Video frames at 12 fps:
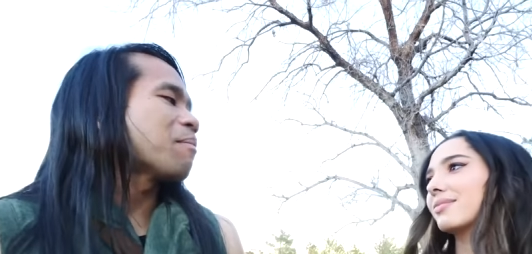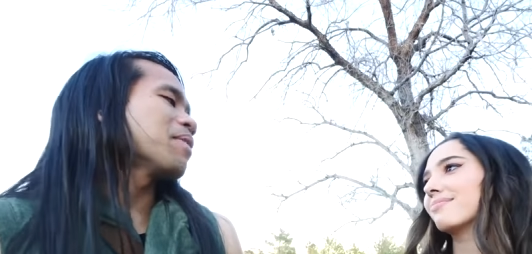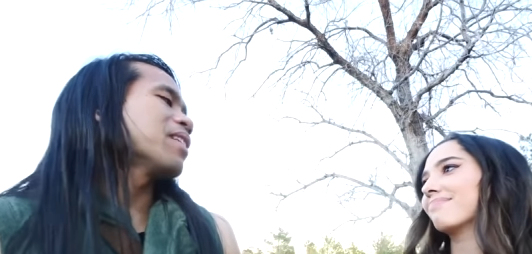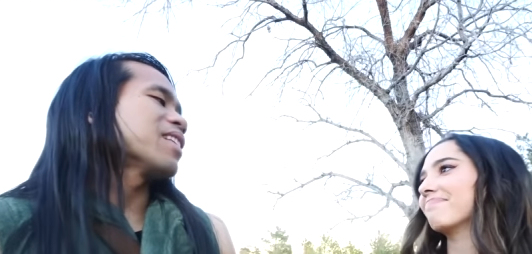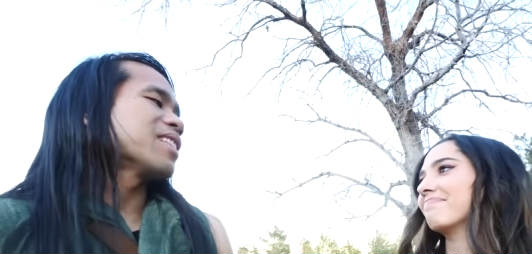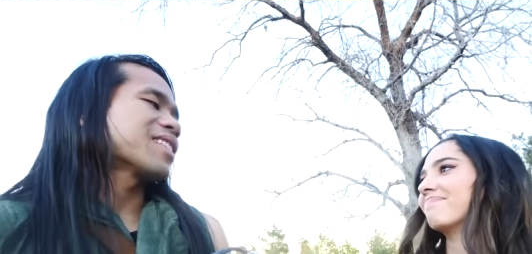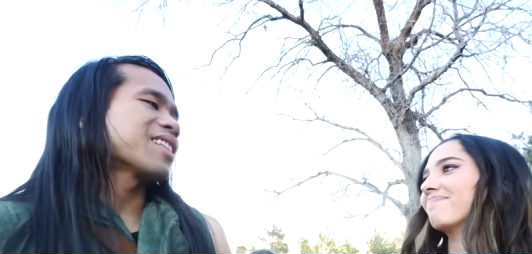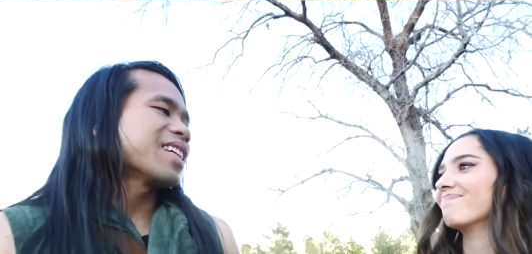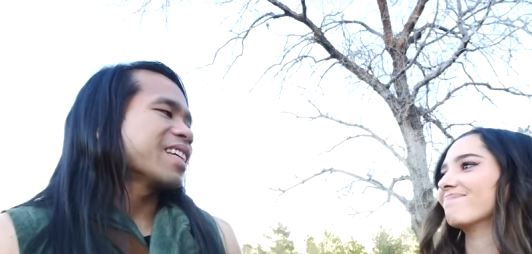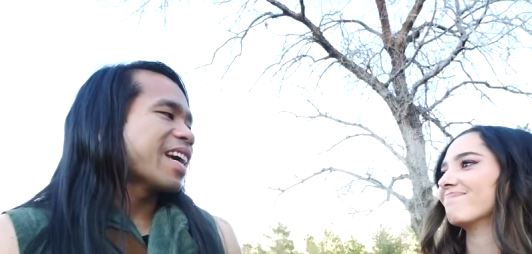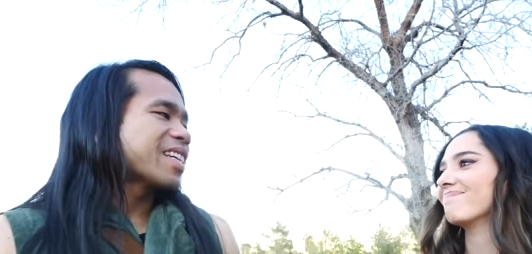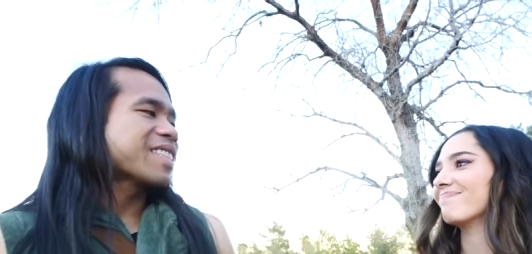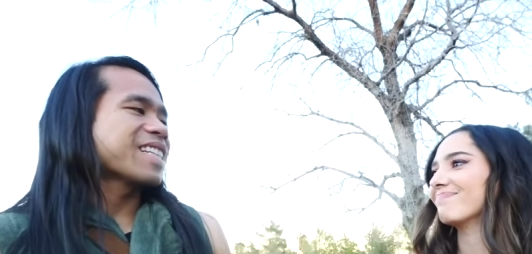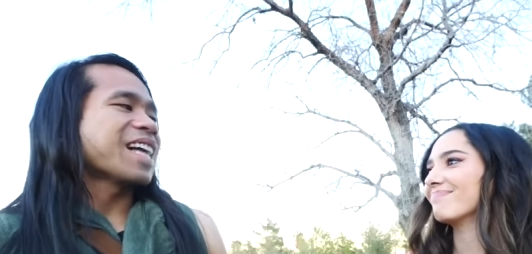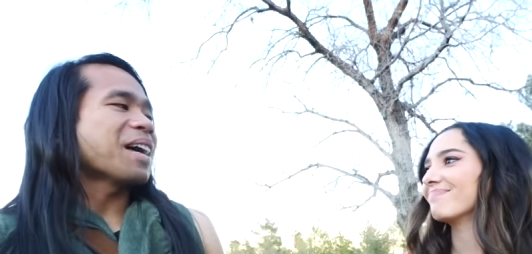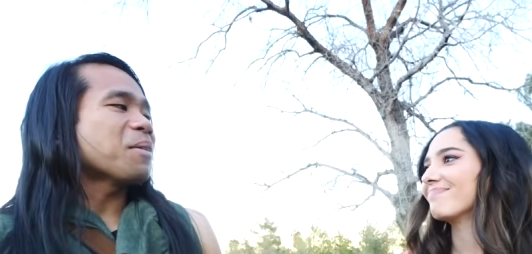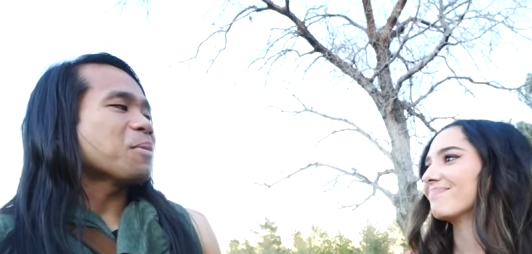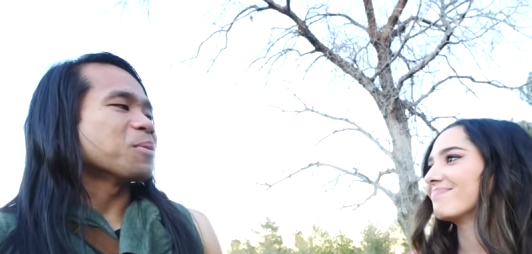Speaker 1: mean, it's it has
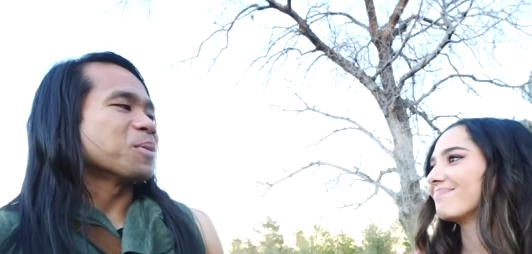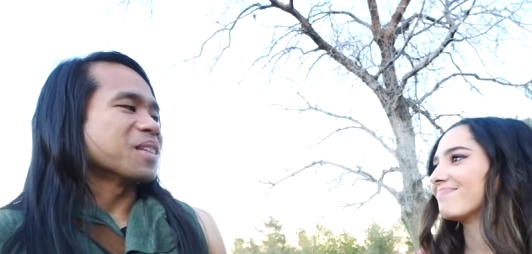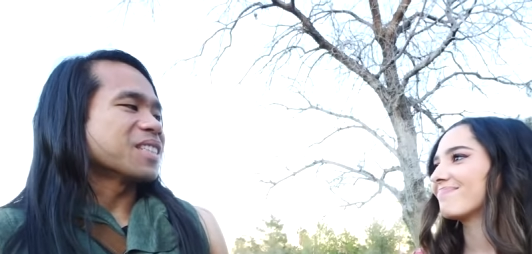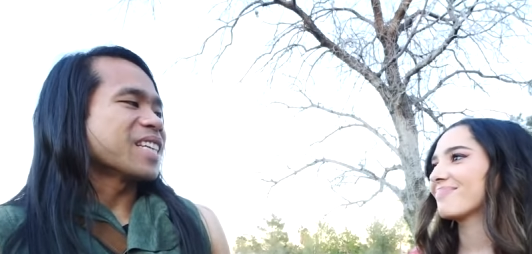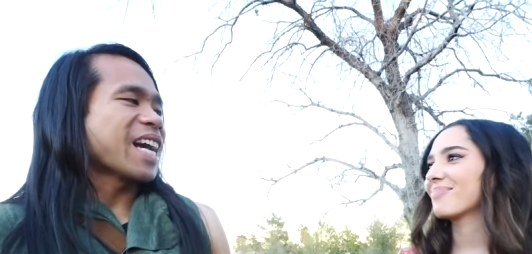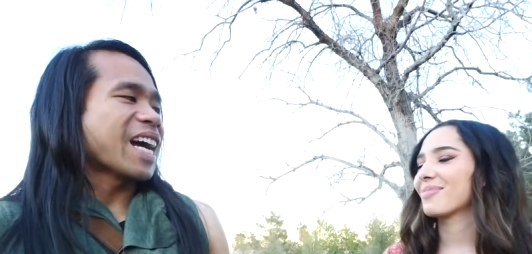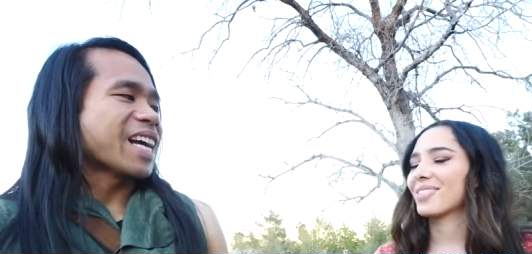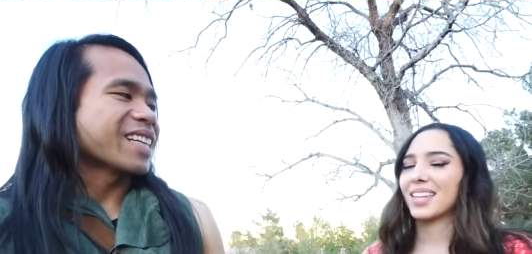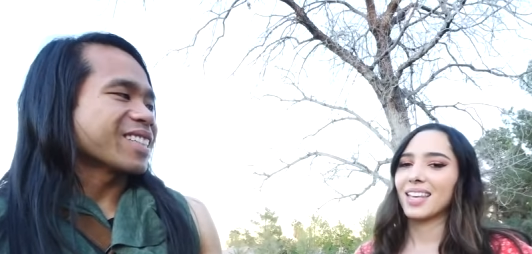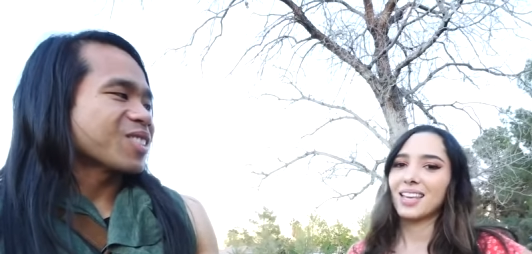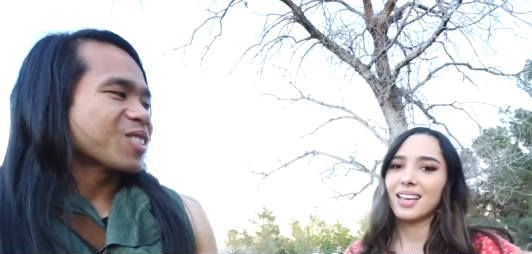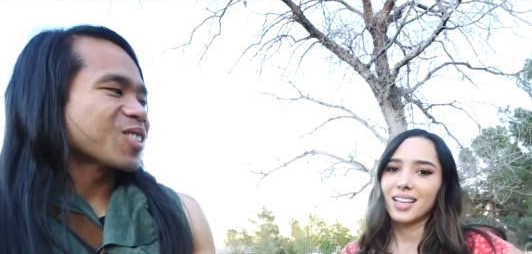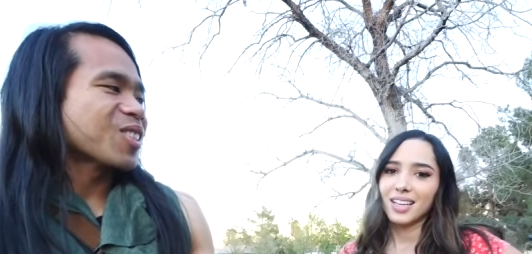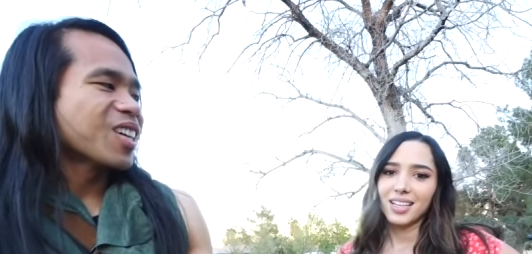cloud attached